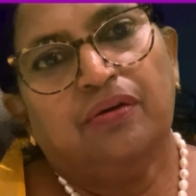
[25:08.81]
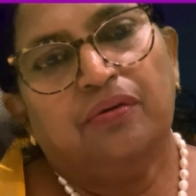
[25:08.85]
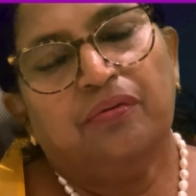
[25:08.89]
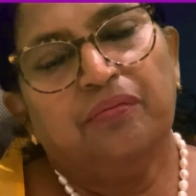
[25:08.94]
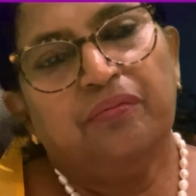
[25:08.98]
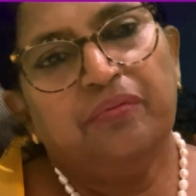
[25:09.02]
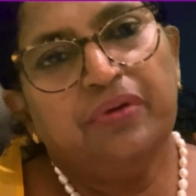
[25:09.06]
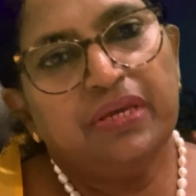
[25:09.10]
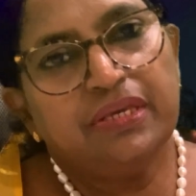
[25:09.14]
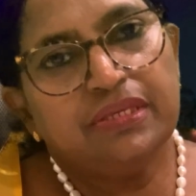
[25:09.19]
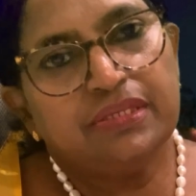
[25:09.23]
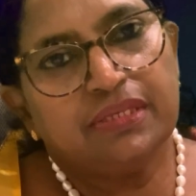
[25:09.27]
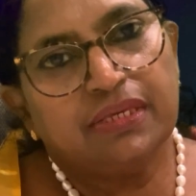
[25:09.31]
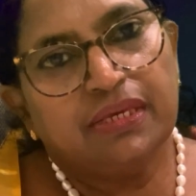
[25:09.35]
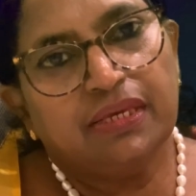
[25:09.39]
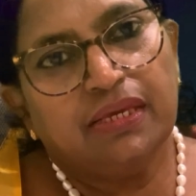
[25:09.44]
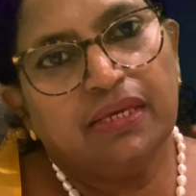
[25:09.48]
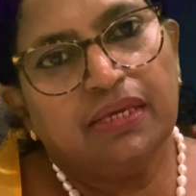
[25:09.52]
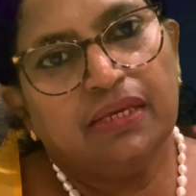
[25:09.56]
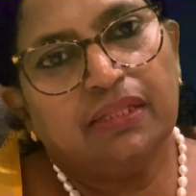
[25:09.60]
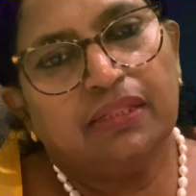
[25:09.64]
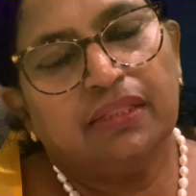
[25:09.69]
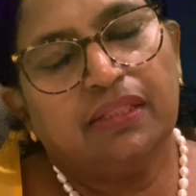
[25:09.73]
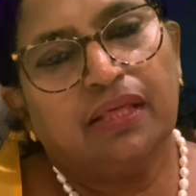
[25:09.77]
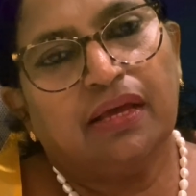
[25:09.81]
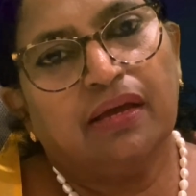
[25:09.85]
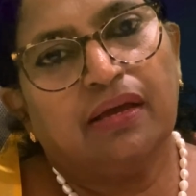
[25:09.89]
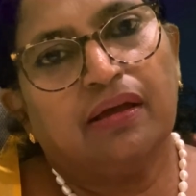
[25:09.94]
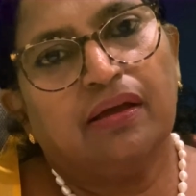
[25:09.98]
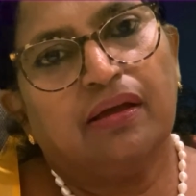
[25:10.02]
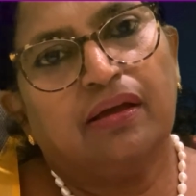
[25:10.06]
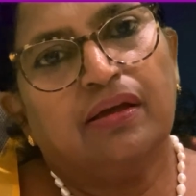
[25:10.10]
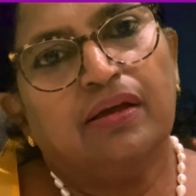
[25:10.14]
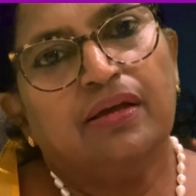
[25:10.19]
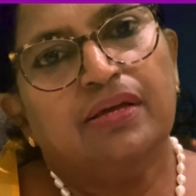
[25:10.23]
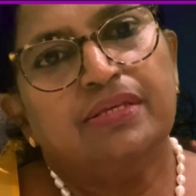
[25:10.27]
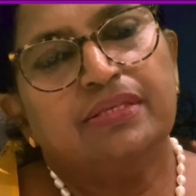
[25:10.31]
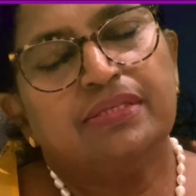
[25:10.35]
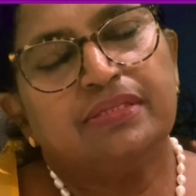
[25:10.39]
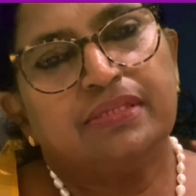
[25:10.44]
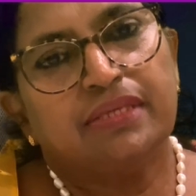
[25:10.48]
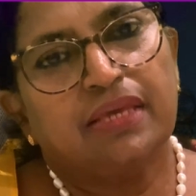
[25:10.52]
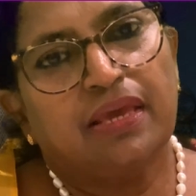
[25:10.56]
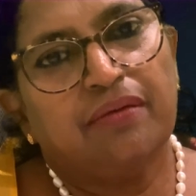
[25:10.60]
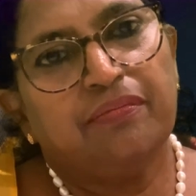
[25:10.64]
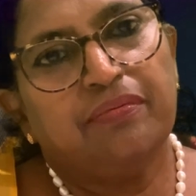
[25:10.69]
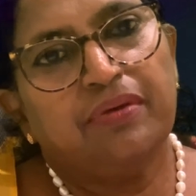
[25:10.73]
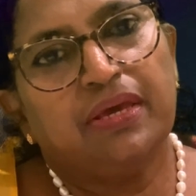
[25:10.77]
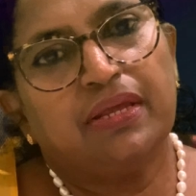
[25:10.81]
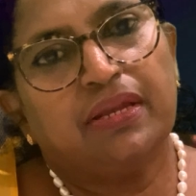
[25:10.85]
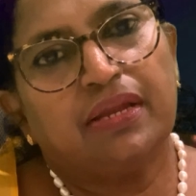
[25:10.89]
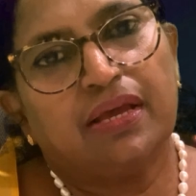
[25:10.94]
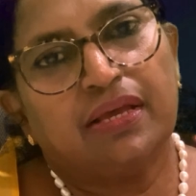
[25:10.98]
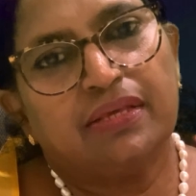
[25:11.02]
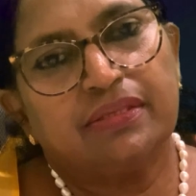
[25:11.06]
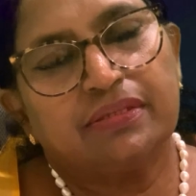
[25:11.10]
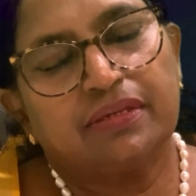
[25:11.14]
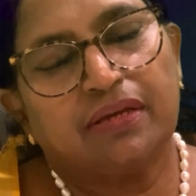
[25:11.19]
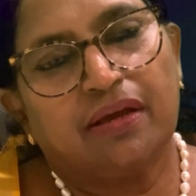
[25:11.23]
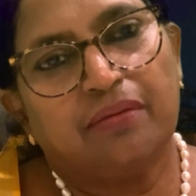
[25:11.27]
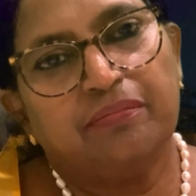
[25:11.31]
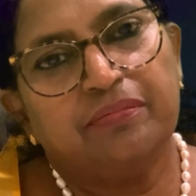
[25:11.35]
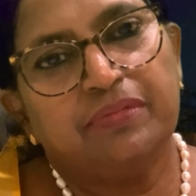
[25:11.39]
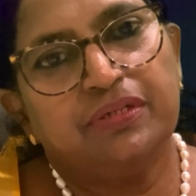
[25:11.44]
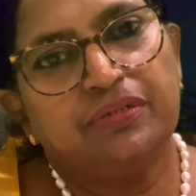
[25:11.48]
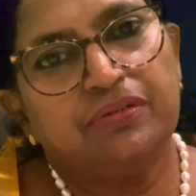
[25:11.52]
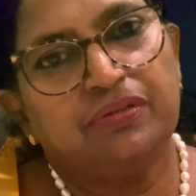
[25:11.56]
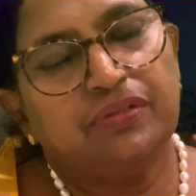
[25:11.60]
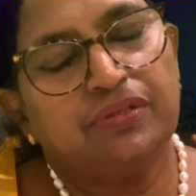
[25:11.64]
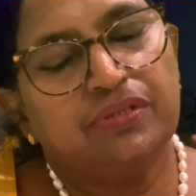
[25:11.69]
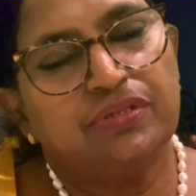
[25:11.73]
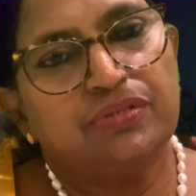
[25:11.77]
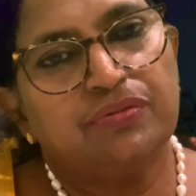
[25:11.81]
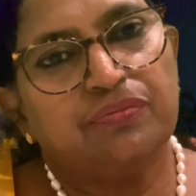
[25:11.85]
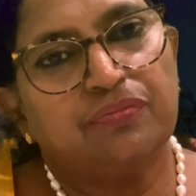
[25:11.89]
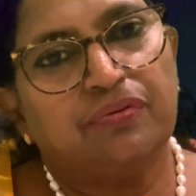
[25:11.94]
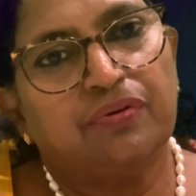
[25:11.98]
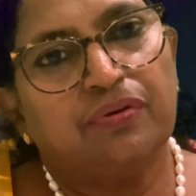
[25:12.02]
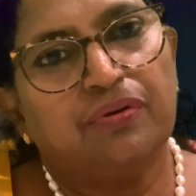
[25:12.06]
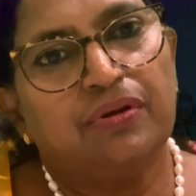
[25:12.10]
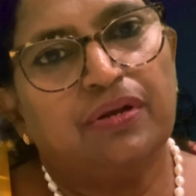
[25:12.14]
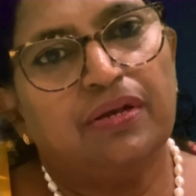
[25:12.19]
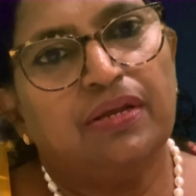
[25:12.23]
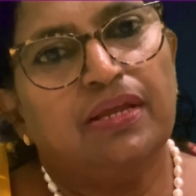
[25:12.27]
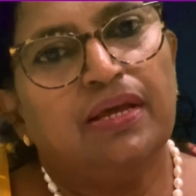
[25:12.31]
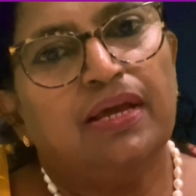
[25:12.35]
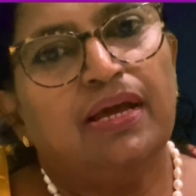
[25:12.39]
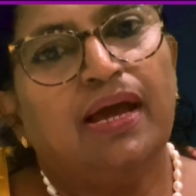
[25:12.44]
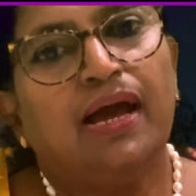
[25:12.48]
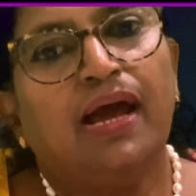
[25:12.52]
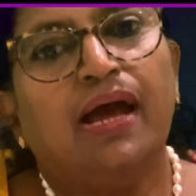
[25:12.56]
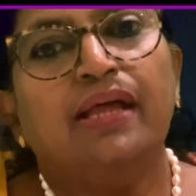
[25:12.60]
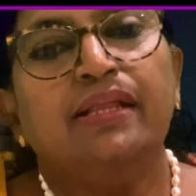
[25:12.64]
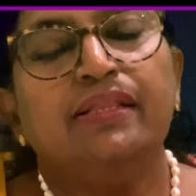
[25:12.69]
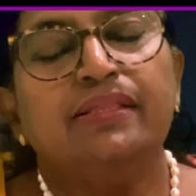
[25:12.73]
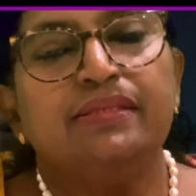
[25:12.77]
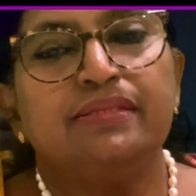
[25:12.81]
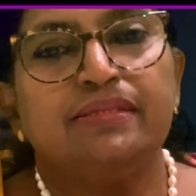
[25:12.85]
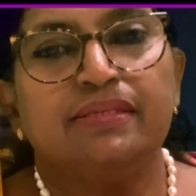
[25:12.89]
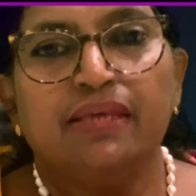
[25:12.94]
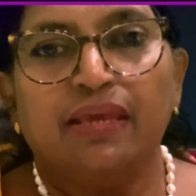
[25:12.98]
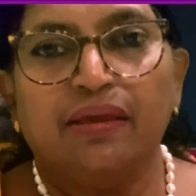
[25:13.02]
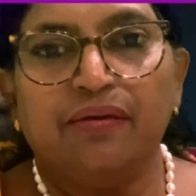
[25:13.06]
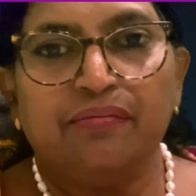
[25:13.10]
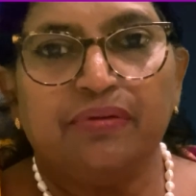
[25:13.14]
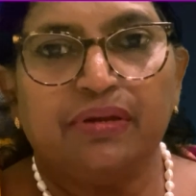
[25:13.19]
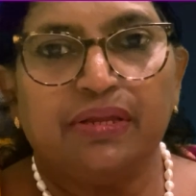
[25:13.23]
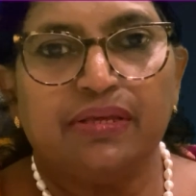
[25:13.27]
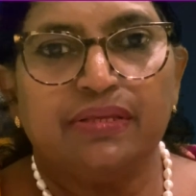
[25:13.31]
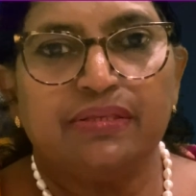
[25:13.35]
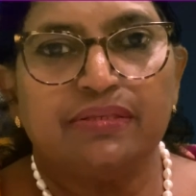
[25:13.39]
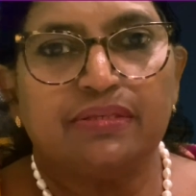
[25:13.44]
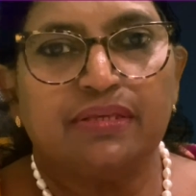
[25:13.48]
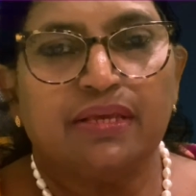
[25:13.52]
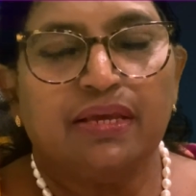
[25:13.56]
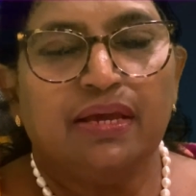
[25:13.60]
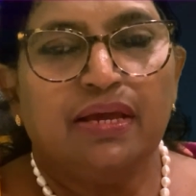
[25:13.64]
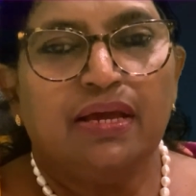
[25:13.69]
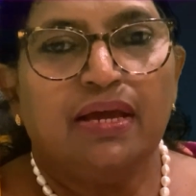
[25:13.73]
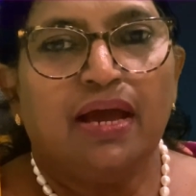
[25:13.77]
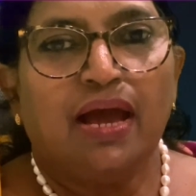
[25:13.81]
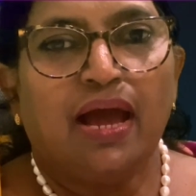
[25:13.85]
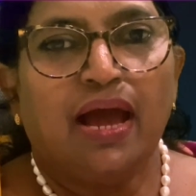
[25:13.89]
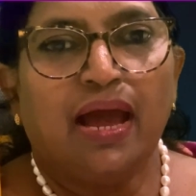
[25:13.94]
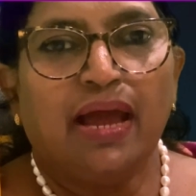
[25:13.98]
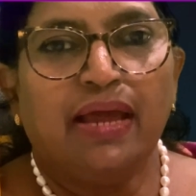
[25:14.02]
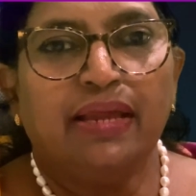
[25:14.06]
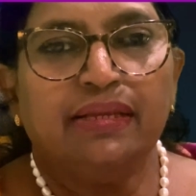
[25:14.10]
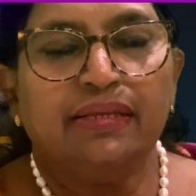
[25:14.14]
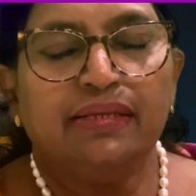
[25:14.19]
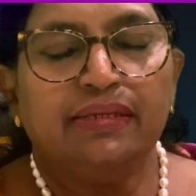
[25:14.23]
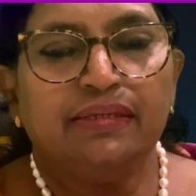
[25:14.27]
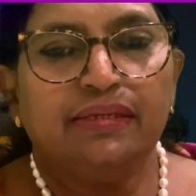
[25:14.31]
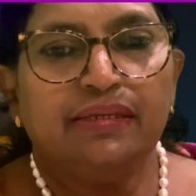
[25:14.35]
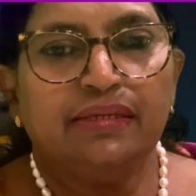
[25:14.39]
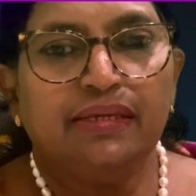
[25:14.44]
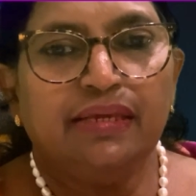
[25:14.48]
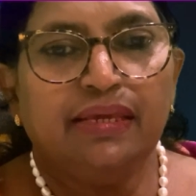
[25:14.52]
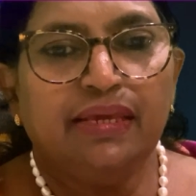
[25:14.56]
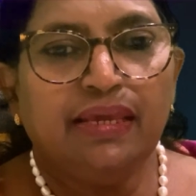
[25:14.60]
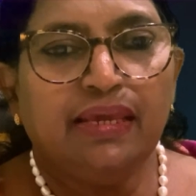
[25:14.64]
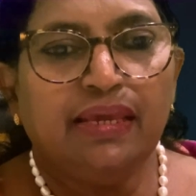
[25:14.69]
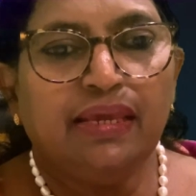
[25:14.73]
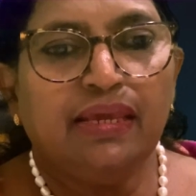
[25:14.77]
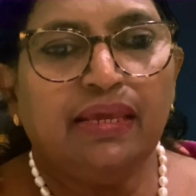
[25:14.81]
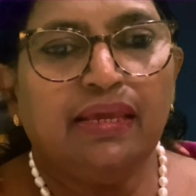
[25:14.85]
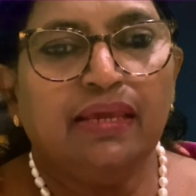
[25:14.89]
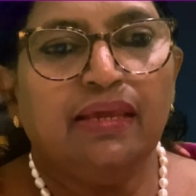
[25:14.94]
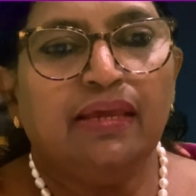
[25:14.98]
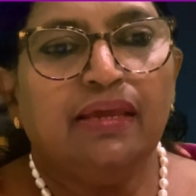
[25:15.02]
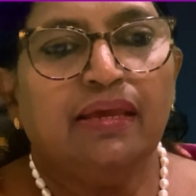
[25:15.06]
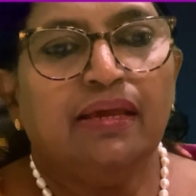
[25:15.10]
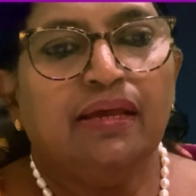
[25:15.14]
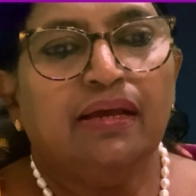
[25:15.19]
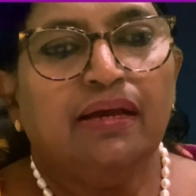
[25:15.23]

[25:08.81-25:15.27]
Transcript: we see the Savior has come into this world and saved us, and he